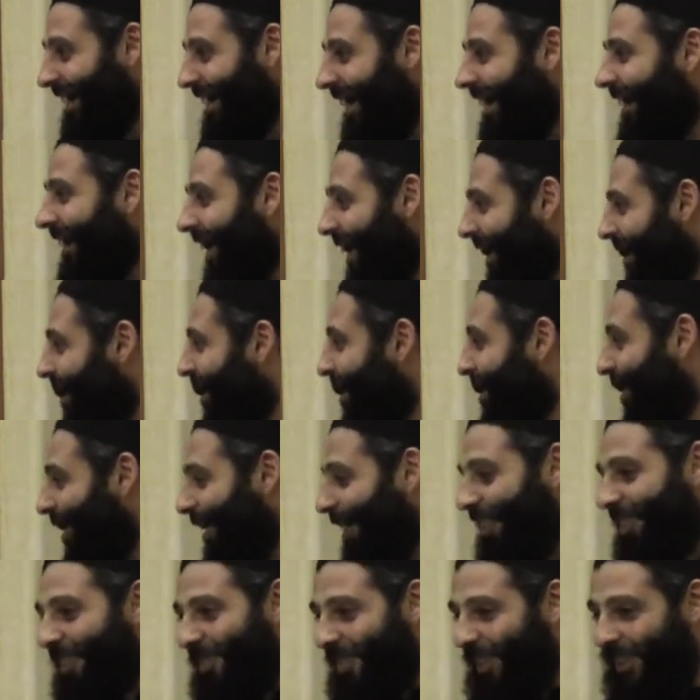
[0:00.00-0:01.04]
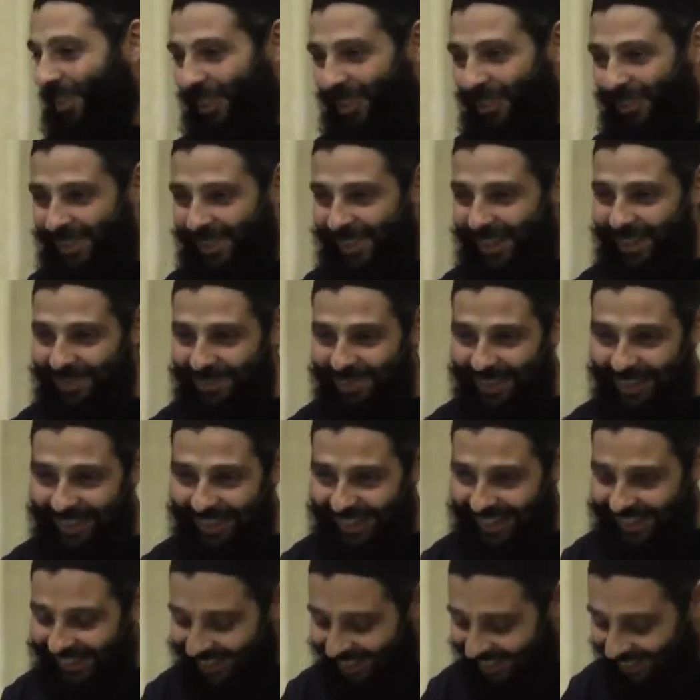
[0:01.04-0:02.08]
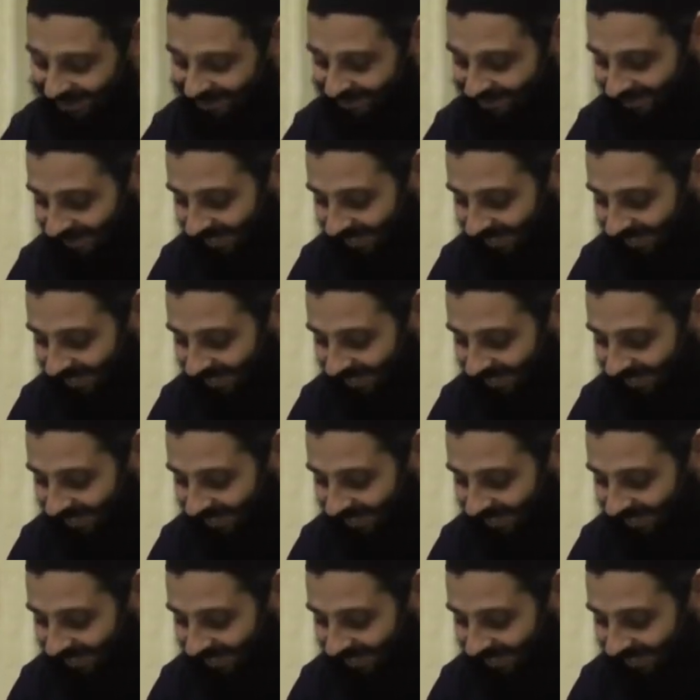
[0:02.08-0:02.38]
That tells us a lot about ourselves, I guess,